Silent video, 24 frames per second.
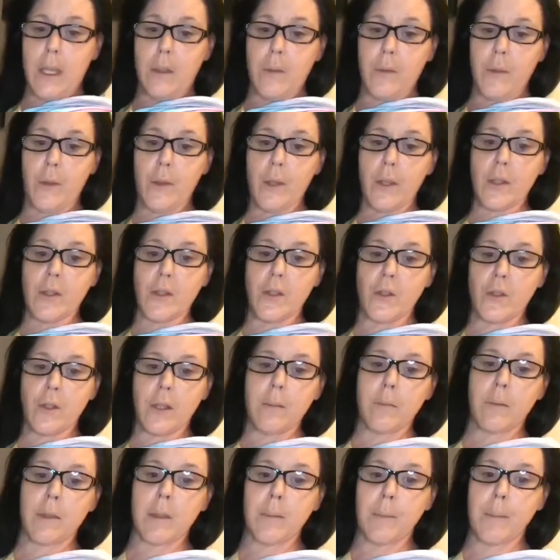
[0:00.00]
they're
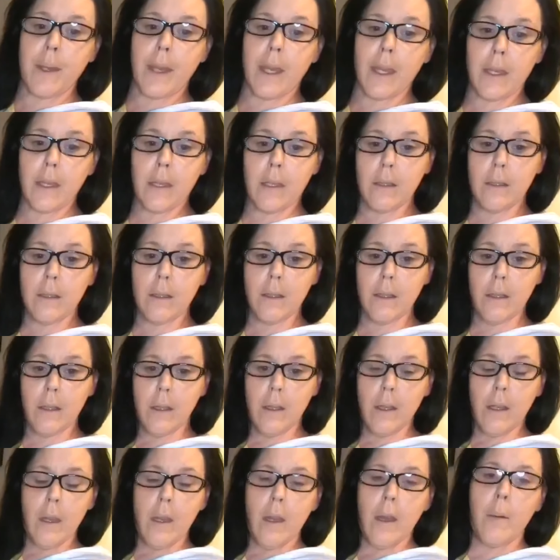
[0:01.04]
extremely big.
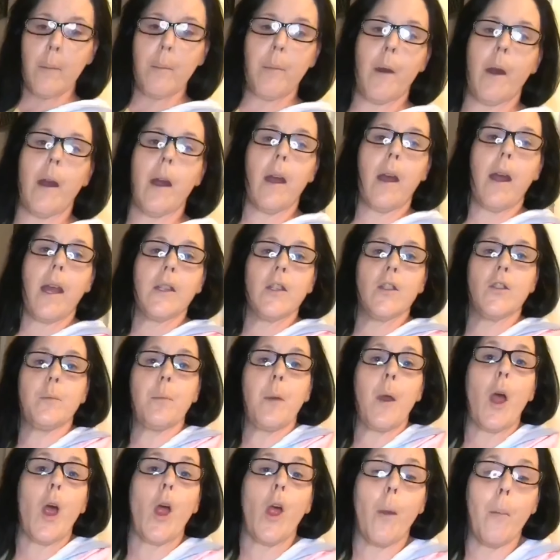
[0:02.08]
But I just
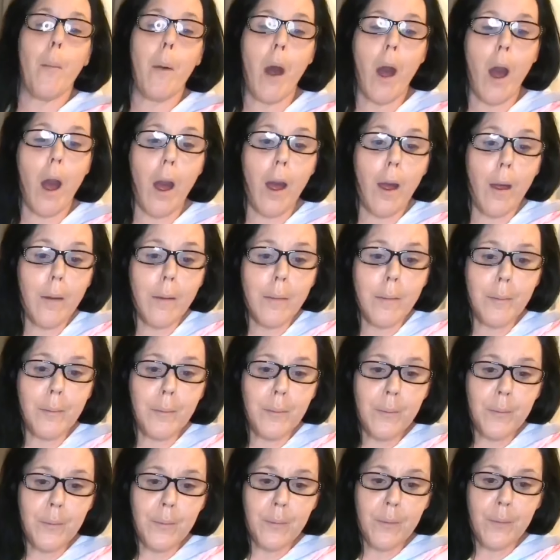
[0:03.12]
pull them on
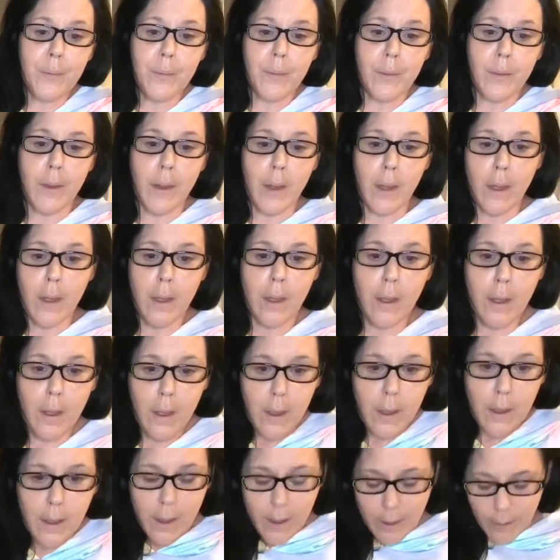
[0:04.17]

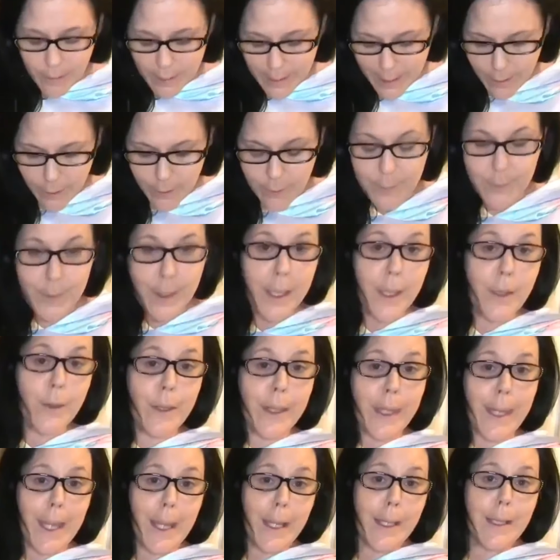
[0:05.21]
There. And you
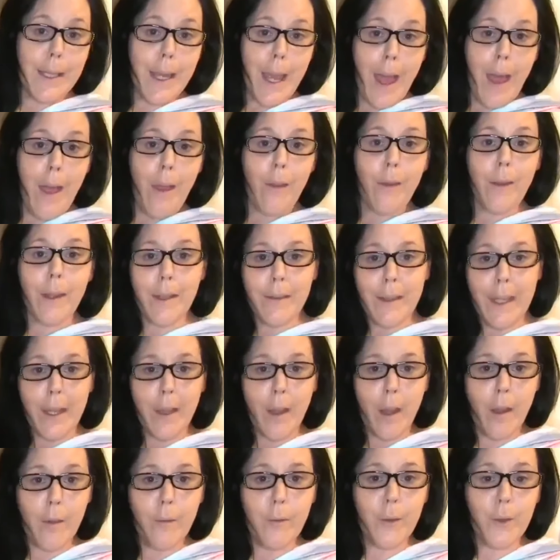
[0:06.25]
can't tell. And they
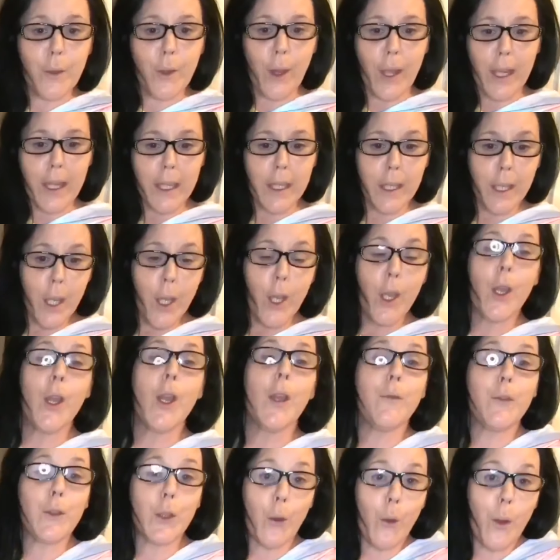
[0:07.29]
cover, like,
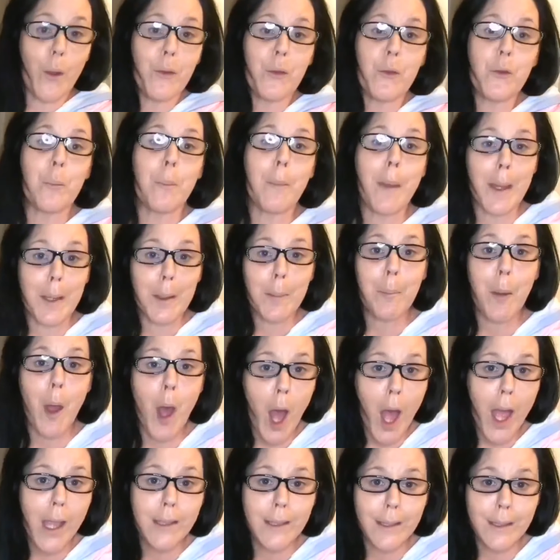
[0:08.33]
if you're going through
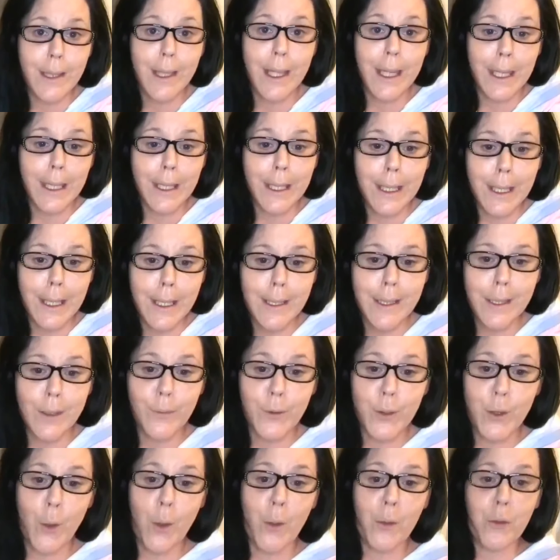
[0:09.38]
menopause, ladies, if
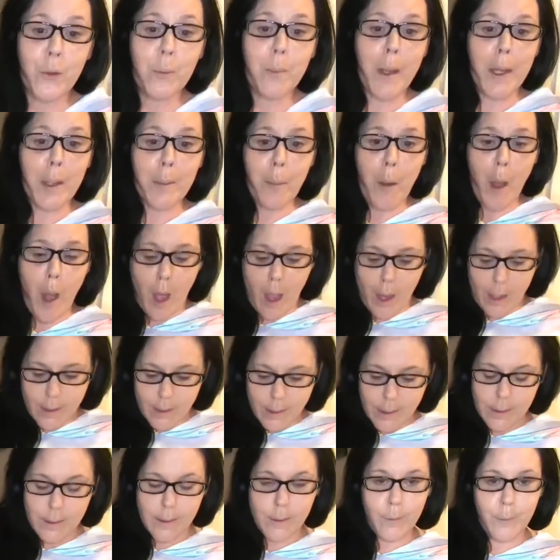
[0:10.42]
you're going through menopause,